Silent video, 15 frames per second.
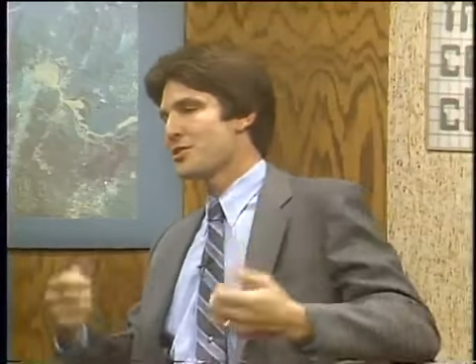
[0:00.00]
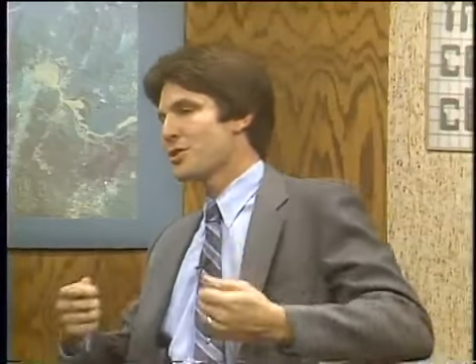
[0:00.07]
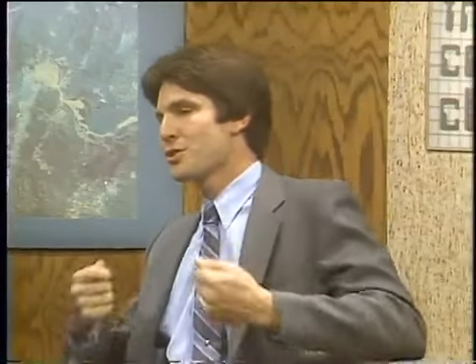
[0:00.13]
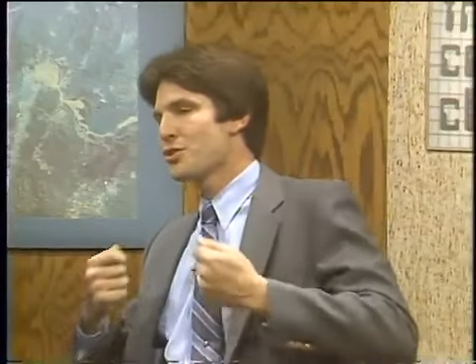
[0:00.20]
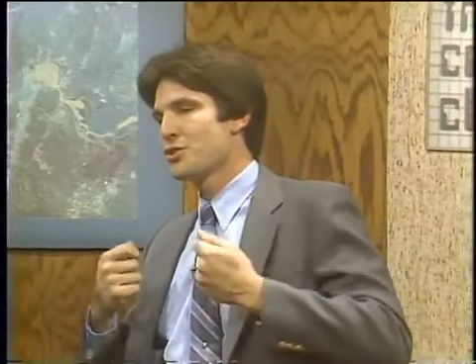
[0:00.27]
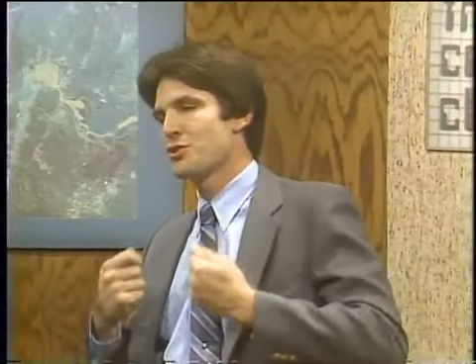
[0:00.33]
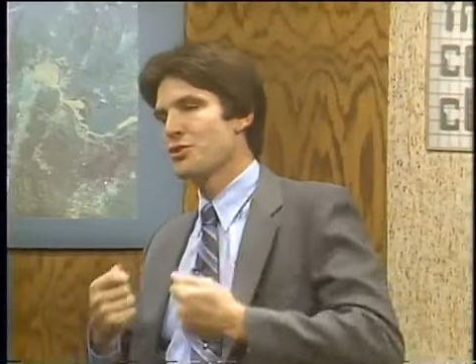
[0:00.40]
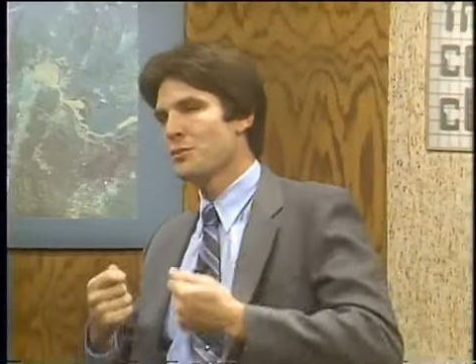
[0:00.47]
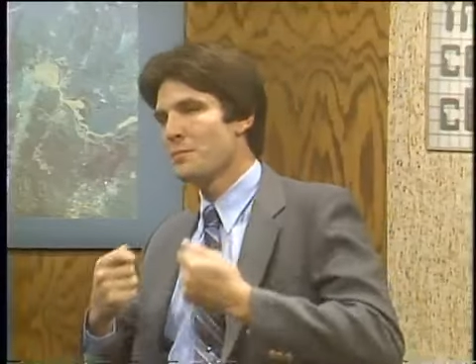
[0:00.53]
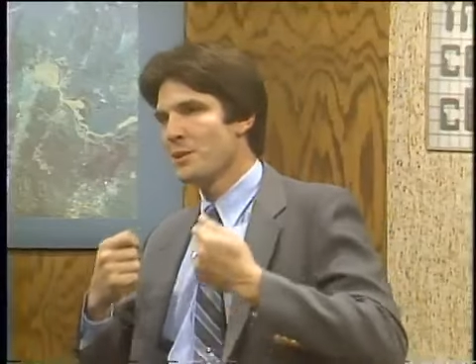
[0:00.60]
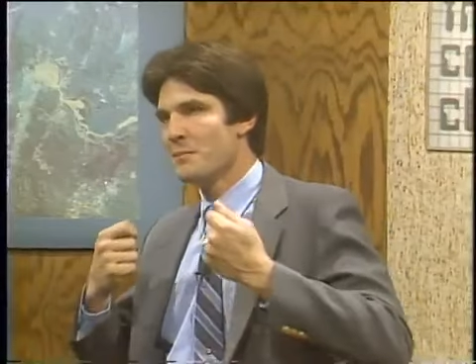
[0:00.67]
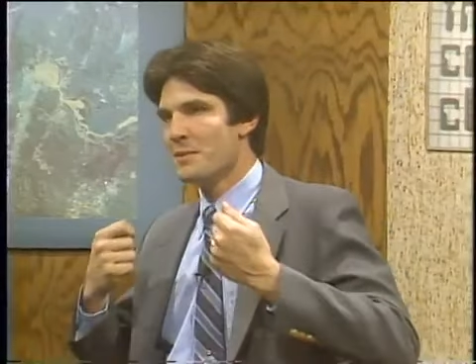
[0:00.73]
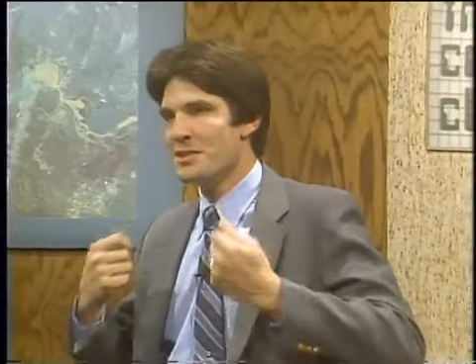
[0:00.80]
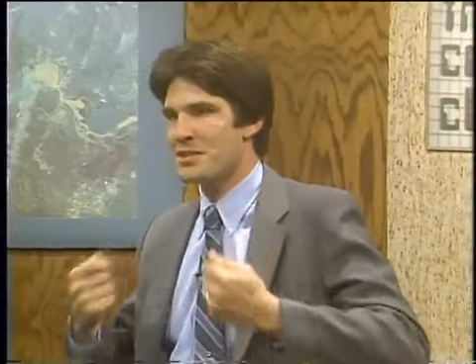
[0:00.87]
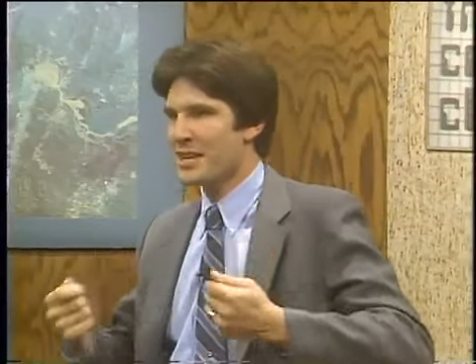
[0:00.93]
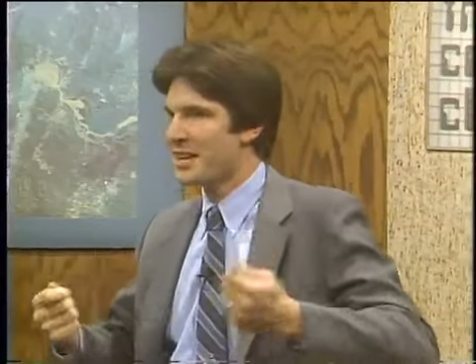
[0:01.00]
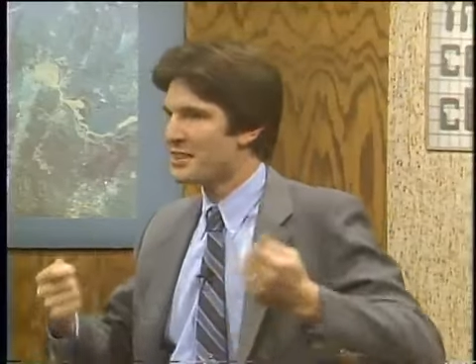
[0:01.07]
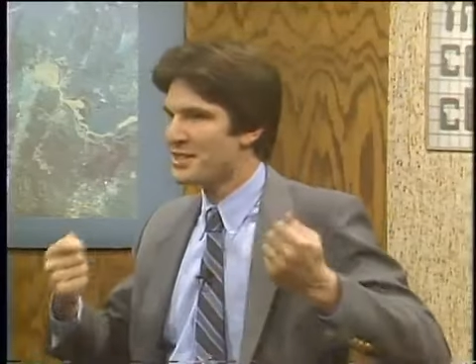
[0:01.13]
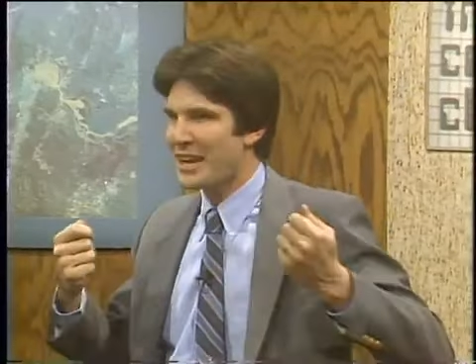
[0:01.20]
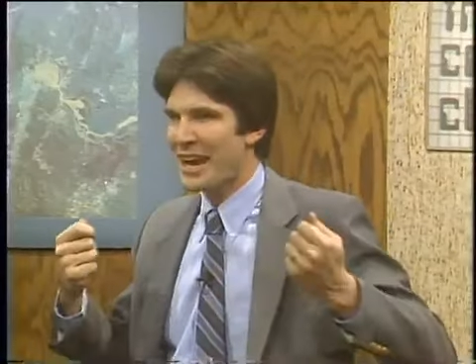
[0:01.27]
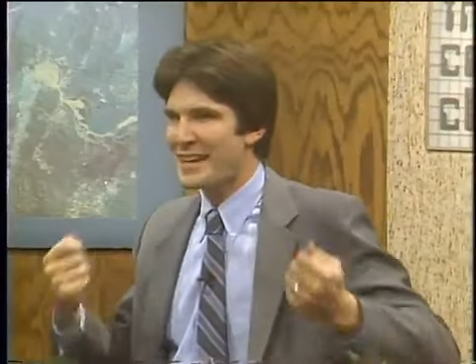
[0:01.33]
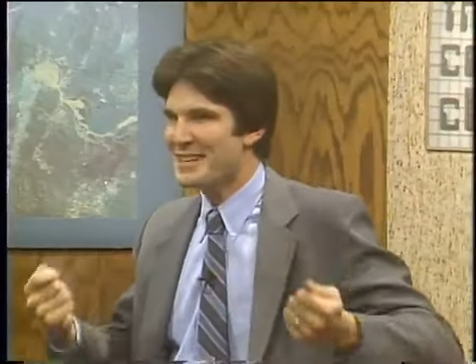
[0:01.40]
the stupid mistakes
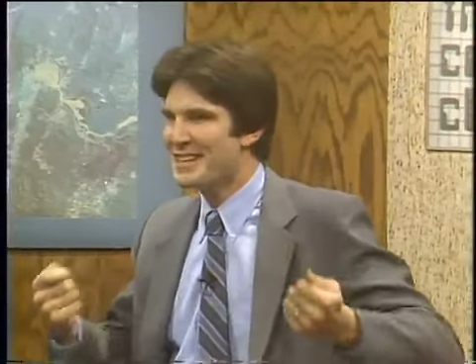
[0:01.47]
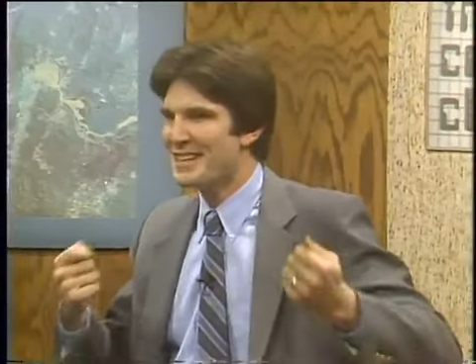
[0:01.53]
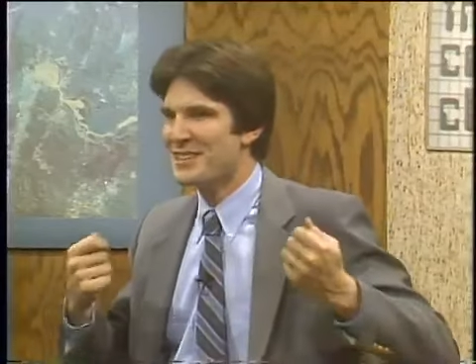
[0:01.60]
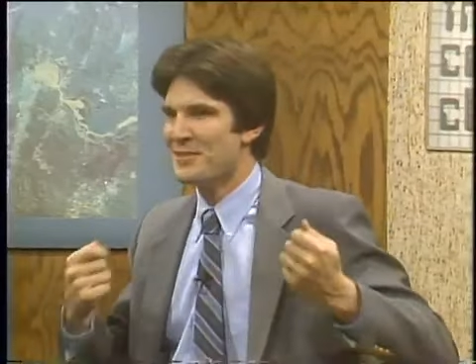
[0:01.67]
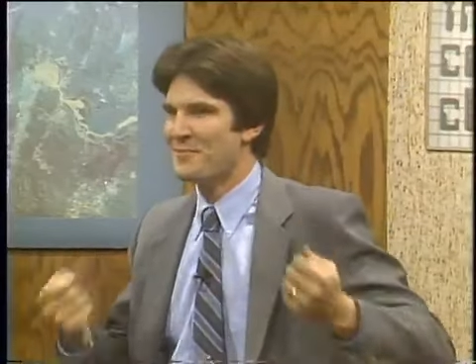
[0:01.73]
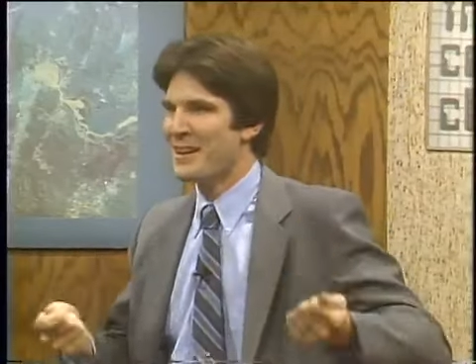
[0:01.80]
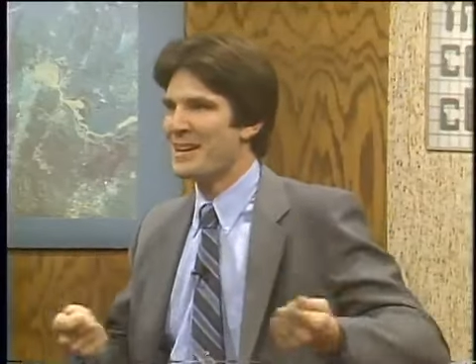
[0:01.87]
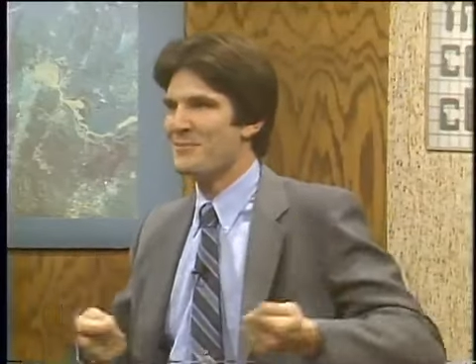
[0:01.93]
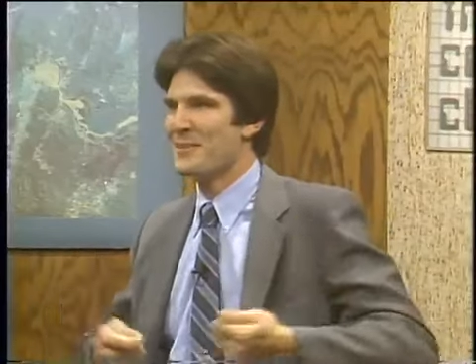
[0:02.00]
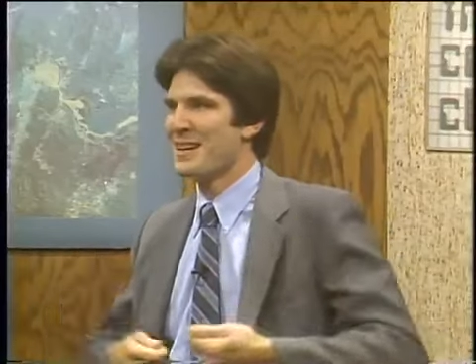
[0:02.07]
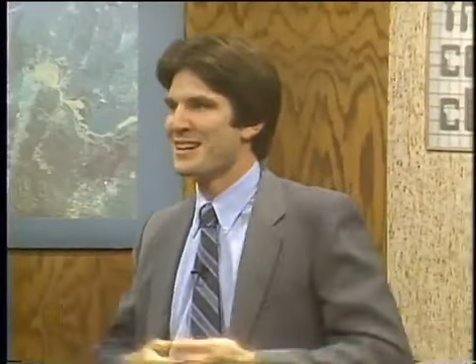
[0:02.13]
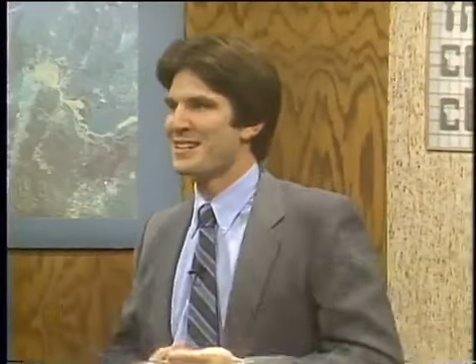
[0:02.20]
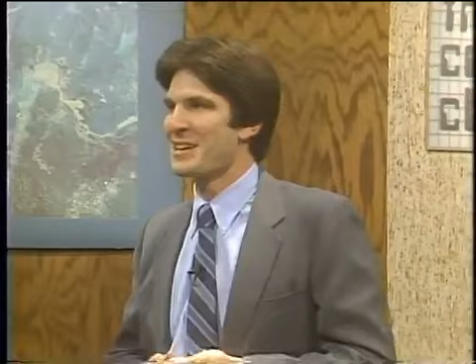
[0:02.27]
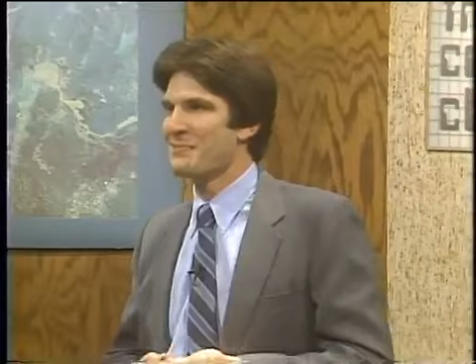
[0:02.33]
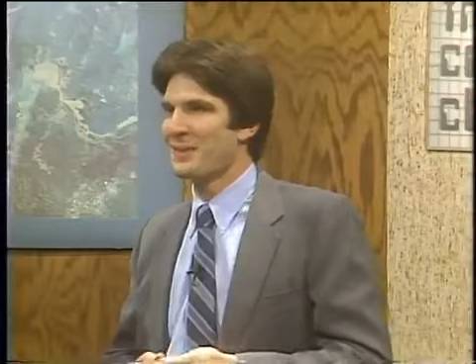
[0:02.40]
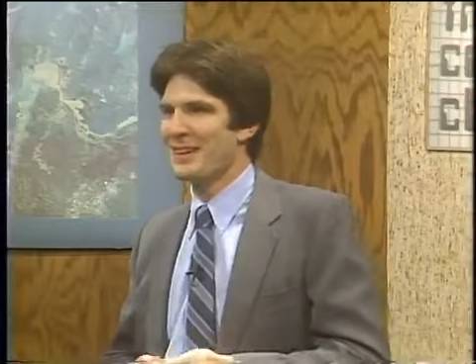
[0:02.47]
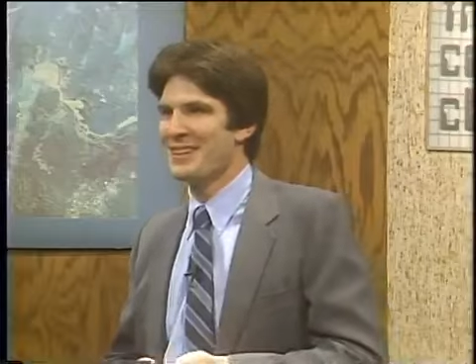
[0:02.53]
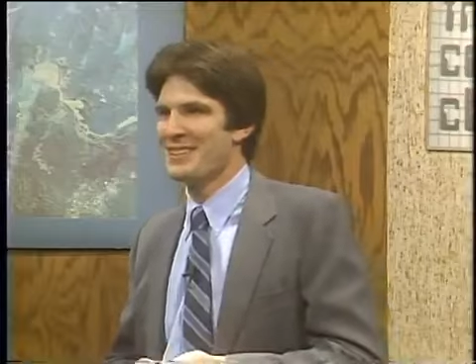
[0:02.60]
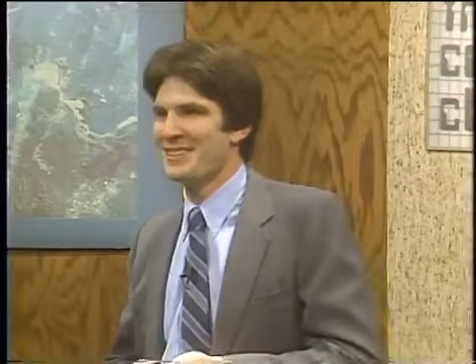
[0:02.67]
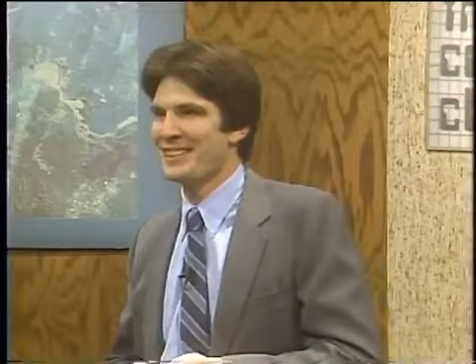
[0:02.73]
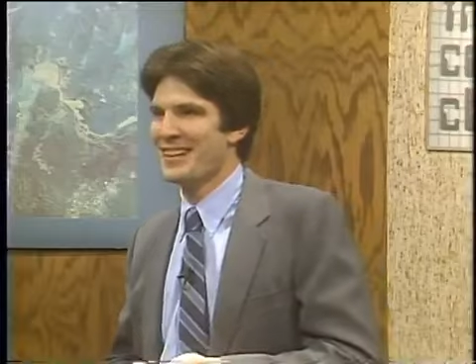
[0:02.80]
that I didn't make because I played your